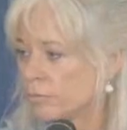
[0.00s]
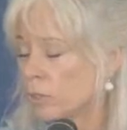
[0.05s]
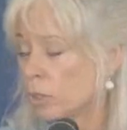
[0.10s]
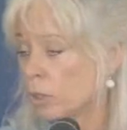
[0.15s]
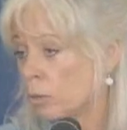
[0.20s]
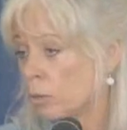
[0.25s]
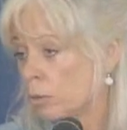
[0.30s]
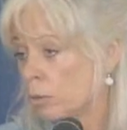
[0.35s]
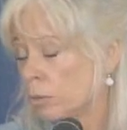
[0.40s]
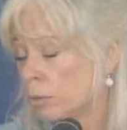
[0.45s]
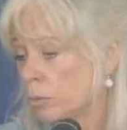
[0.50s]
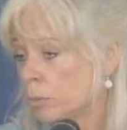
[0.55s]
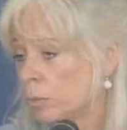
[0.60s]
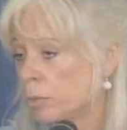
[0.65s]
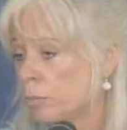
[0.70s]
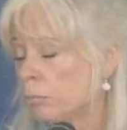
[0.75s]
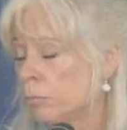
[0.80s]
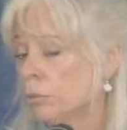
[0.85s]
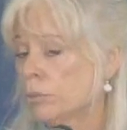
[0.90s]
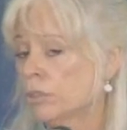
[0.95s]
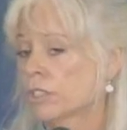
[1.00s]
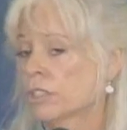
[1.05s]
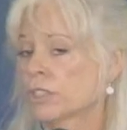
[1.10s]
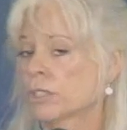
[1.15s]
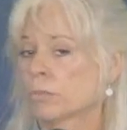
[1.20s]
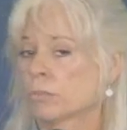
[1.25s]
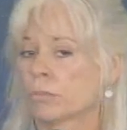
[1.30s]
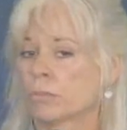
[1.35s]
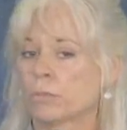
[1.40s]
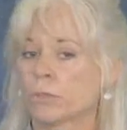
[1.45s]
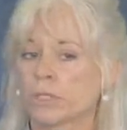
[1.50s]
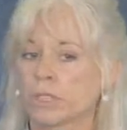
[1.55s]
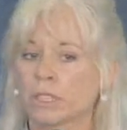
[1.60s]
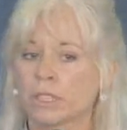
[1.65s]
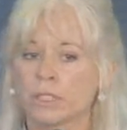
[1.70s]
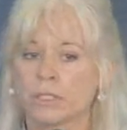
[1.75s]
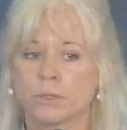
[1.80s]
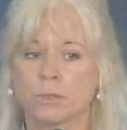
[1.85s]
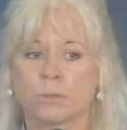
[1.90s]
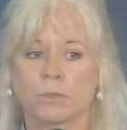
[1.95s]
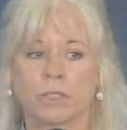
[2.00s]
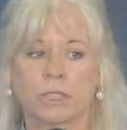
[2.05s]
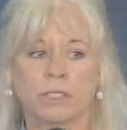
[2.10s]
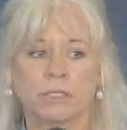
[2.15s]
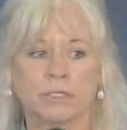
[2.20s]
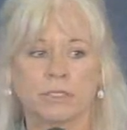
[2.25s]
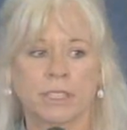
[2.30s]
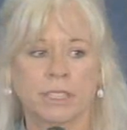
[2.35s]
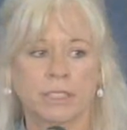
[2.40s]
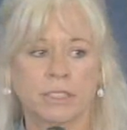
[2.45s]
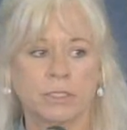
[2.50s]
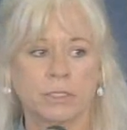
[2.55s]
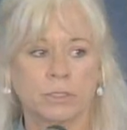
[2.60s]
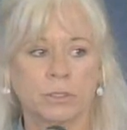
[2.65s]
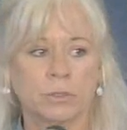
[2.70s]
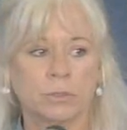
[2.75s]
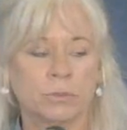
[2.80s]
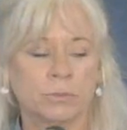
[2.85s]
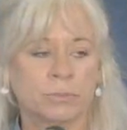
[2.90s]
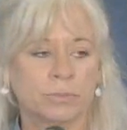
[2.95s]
or what Buddhism really is what I knew,